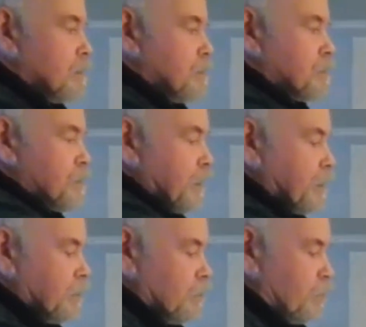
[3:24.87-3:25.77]
The
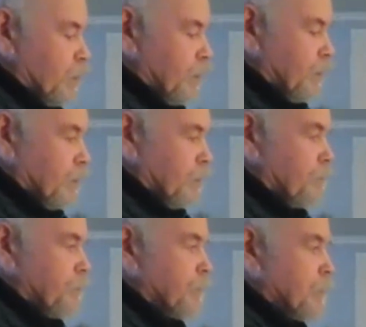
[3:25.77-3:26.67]
second loop
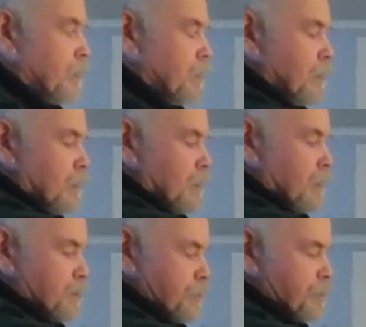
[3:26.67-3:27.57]
here
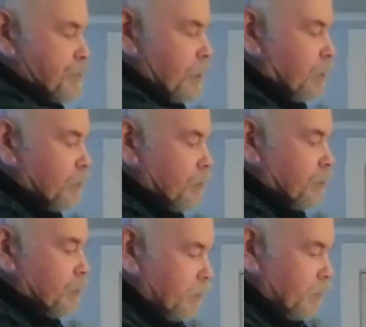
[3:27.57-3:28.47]
is a
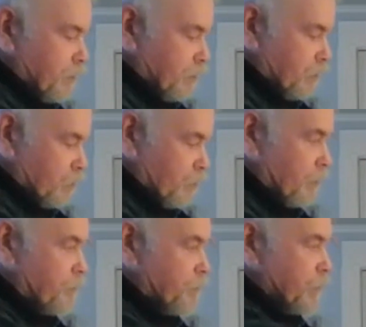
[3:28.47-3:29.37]
solubility
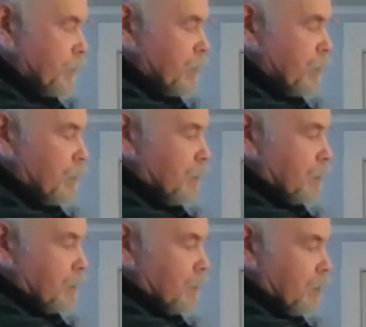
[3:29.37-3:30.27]
loop.
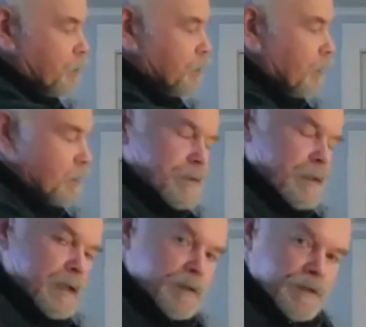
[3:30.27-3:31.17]
Carbon
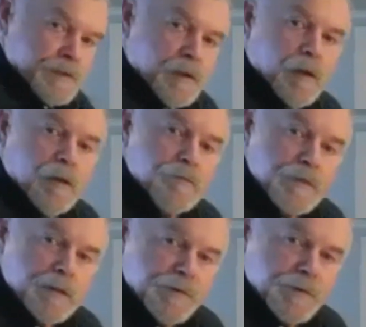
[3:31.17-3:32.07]
dioxide dissolves
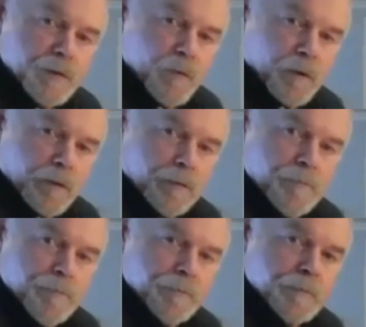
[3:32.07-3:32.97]
in seawater
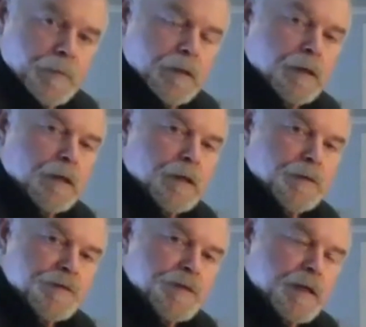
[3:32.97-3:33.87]
in
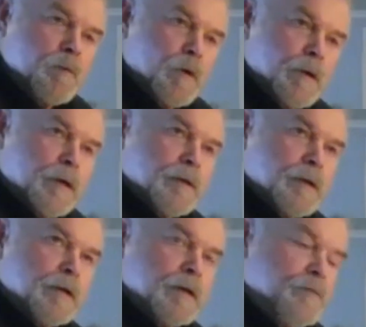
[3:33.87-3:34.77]
the same way
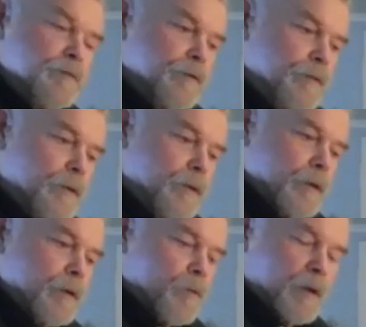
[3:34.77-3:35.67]
that if you
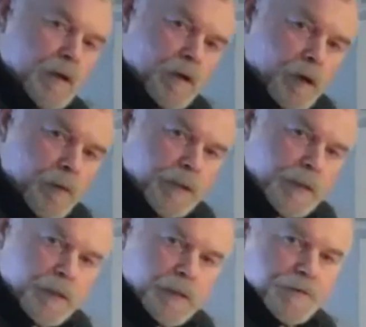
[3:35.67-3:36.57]
want to
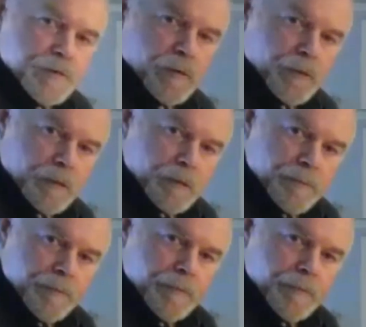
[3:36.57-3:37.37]
carbonate a soda